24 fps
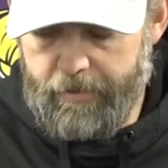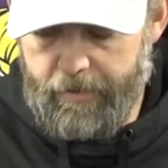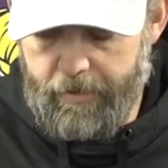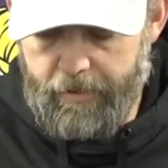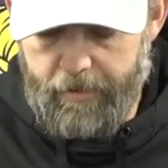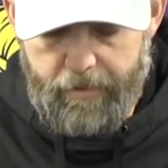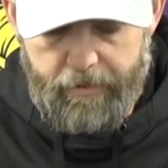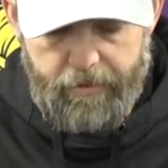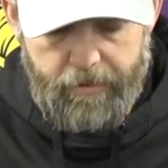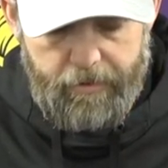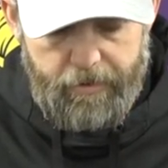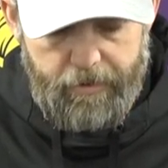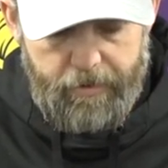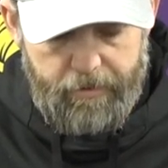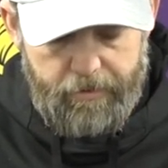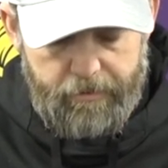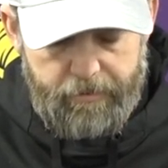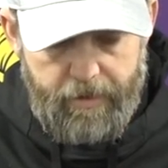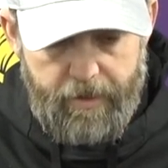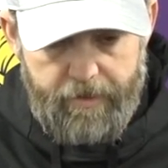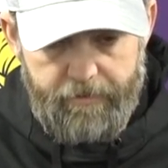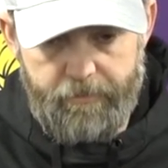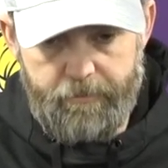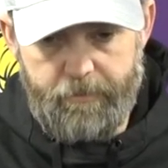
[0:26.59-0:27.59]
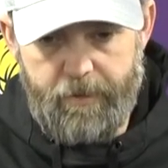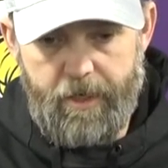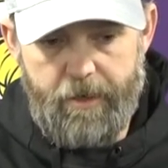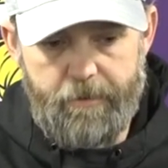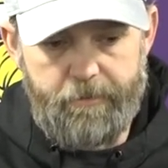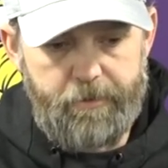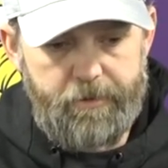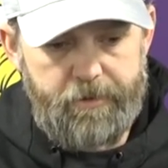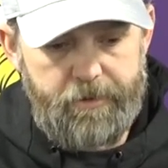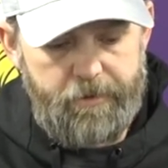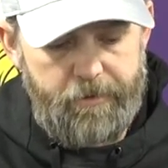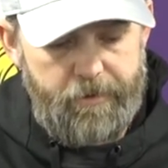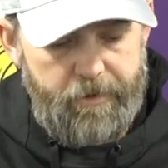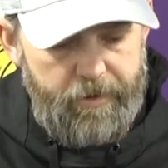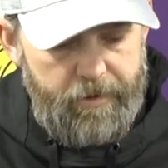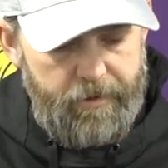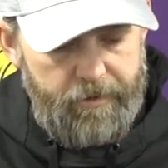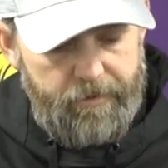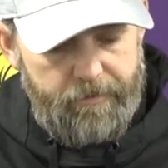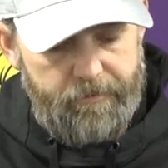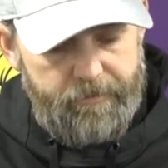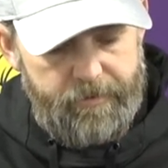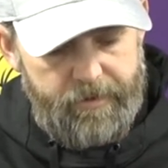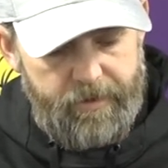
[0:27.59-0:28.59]
and gave them an
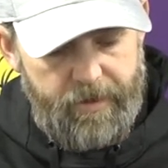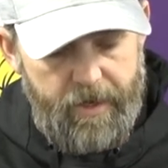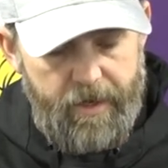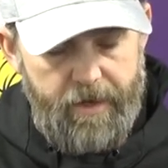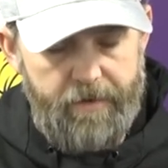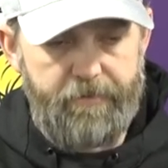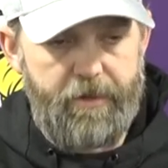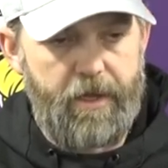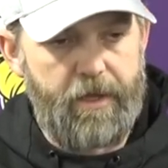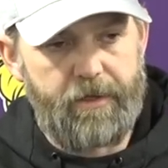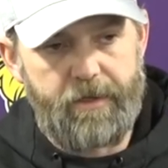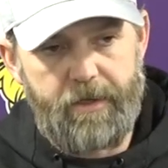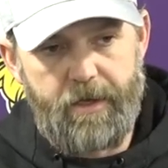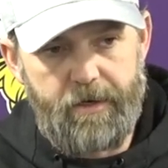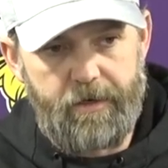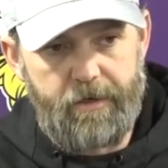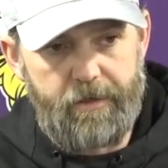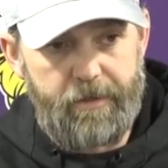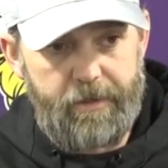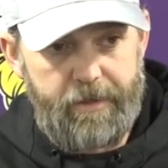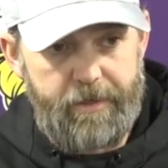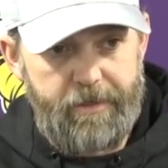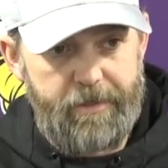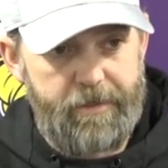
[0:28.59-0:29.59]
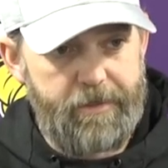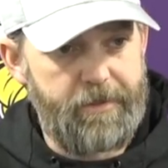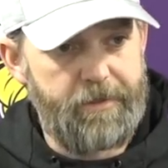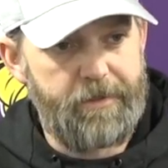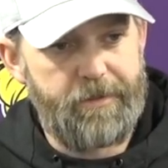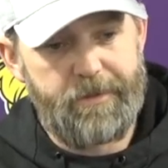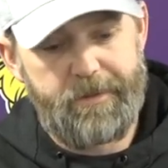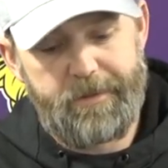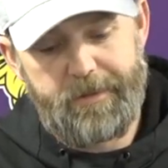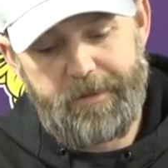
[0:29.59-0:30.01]
opportunity to have that kind of lead.